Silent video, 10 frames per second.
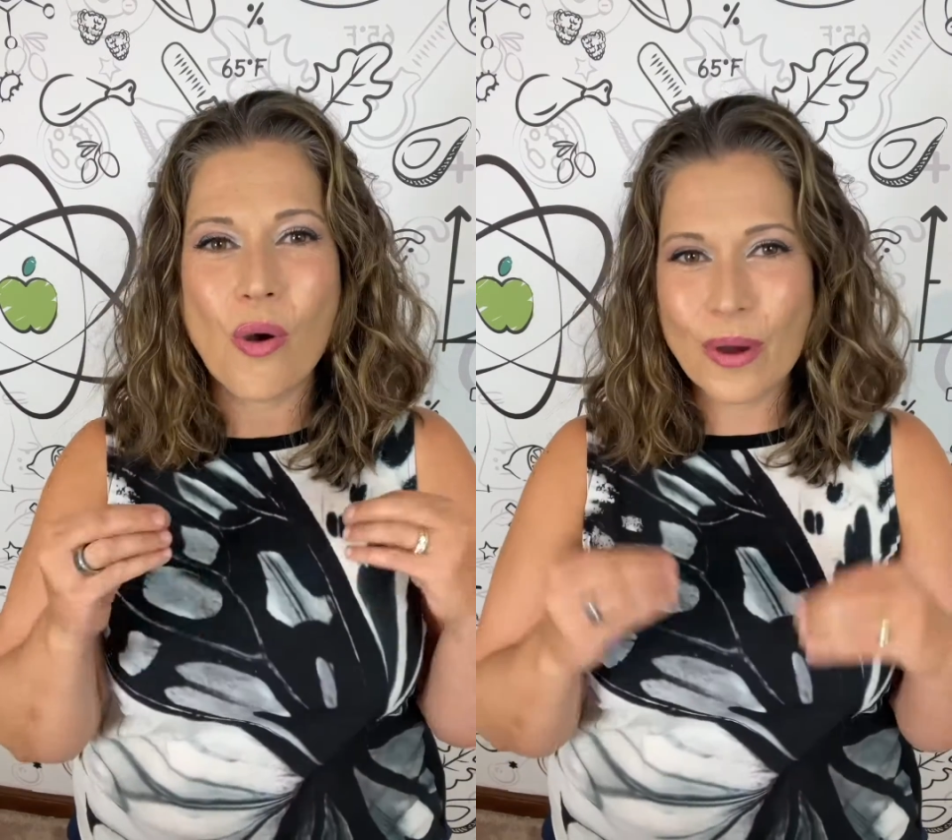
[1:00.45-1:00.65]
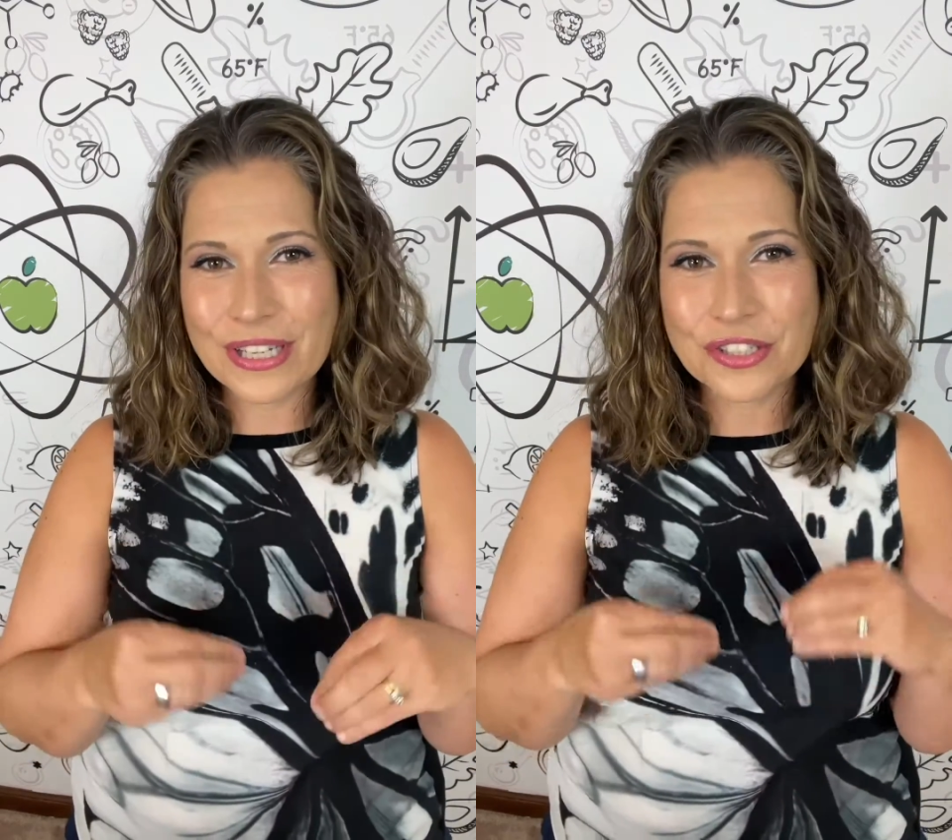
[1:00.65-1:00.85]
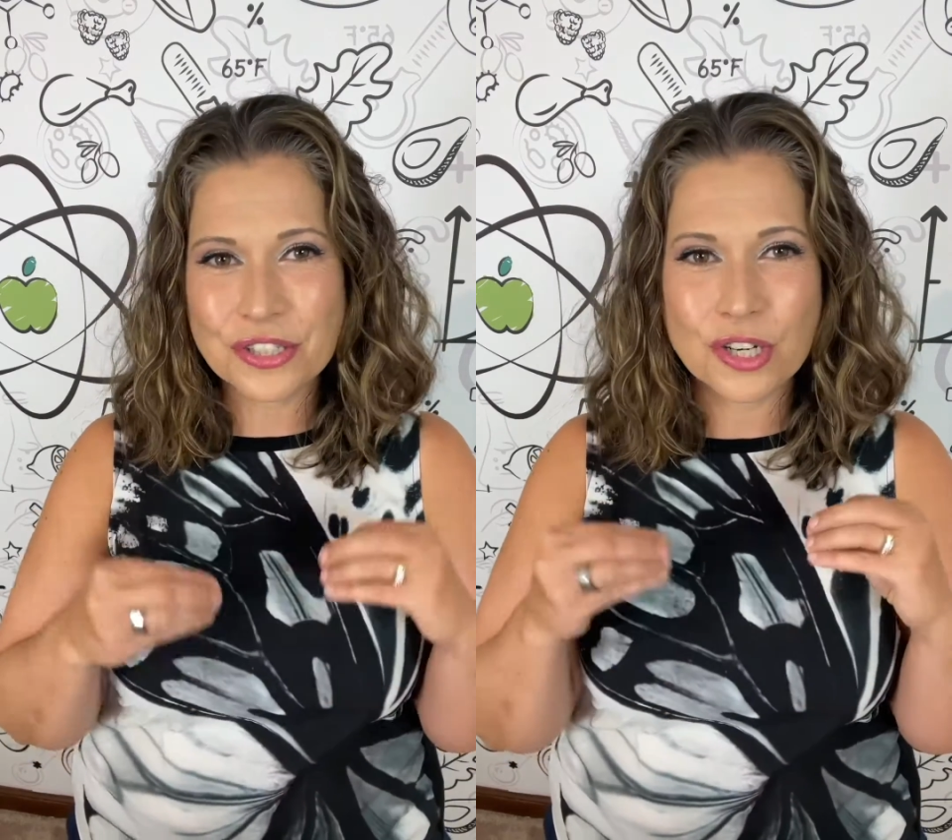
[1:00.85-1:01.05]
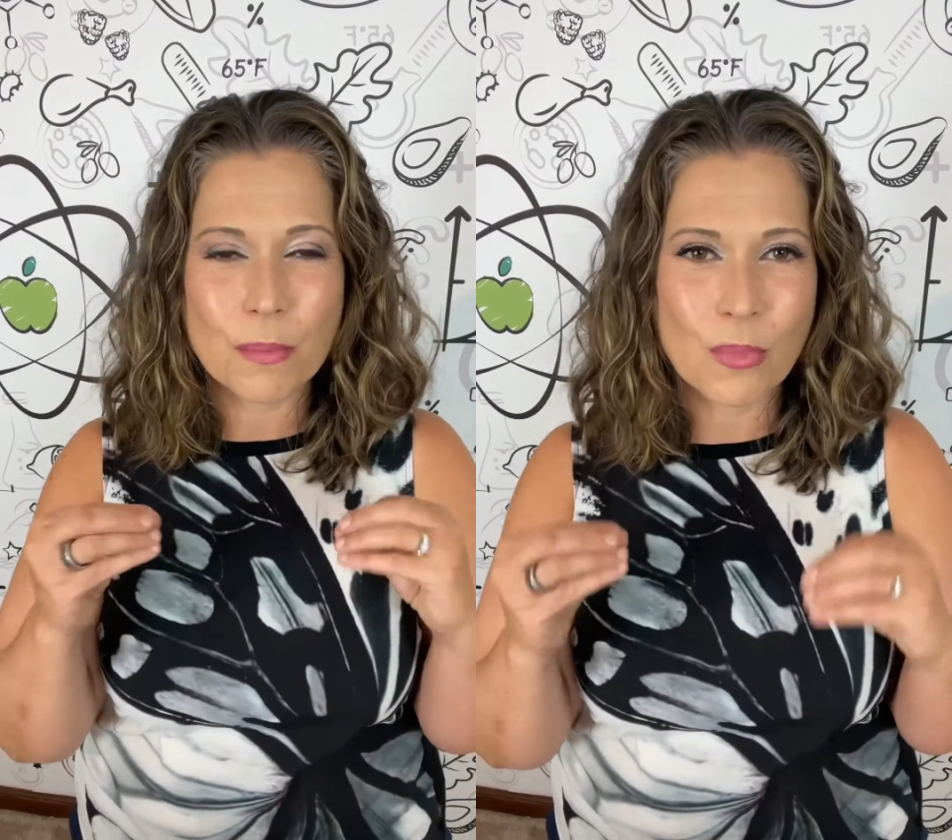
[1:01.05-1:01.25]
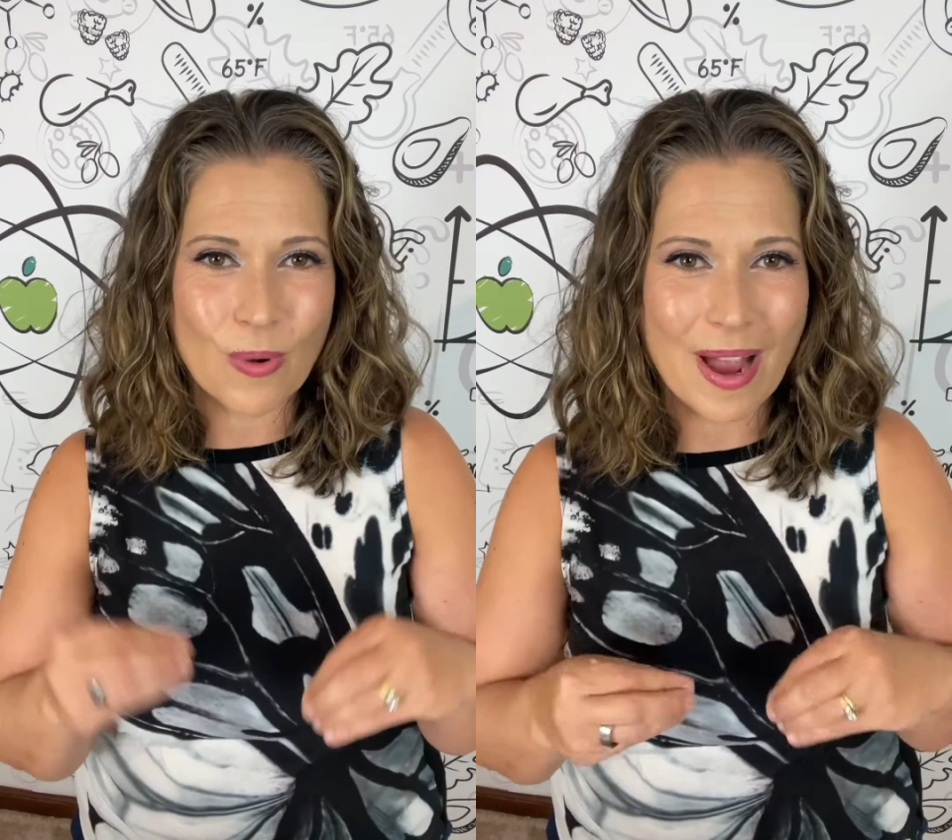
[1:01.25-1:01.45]
Oyster,
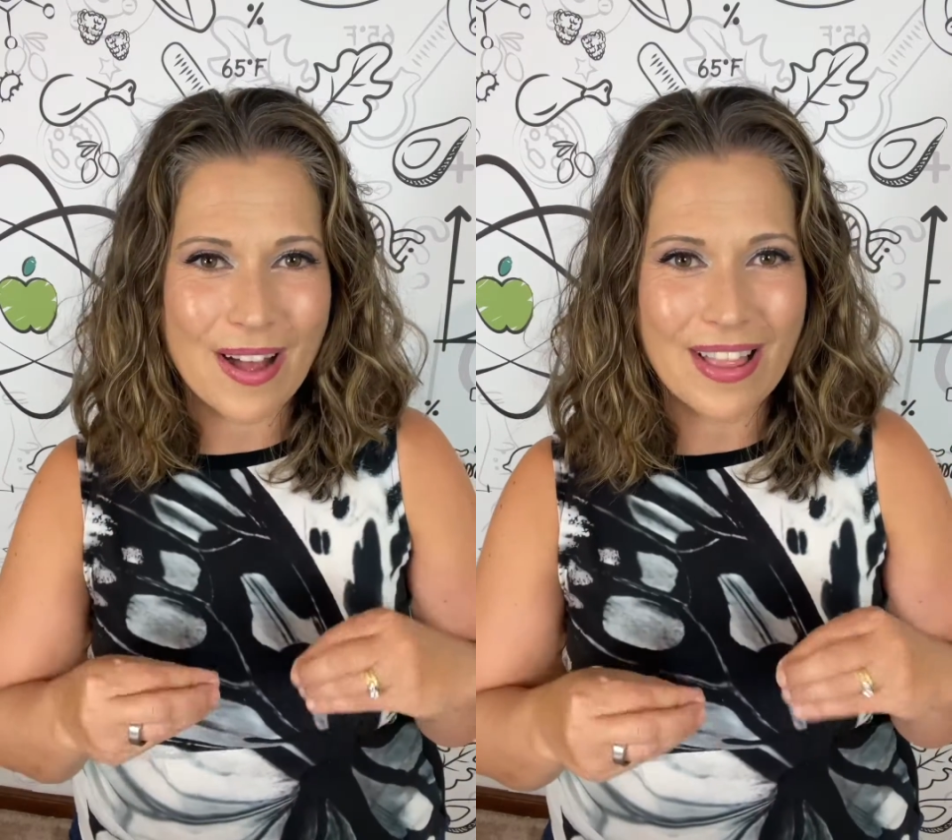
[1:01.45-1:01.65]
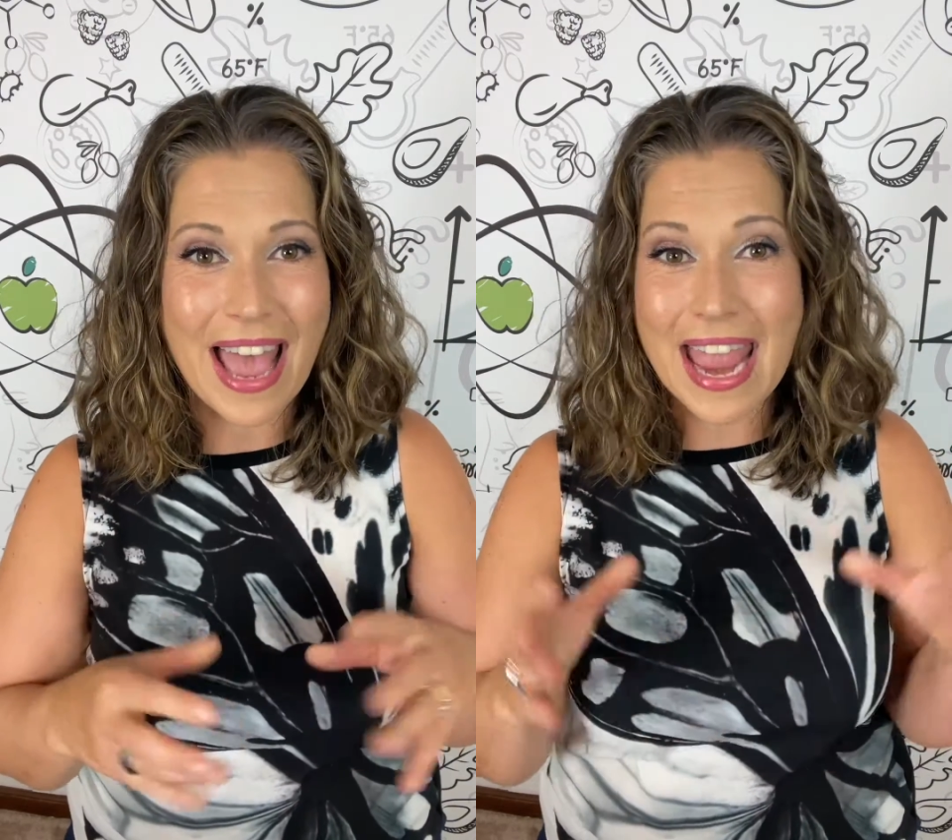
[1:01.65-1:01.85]
morel,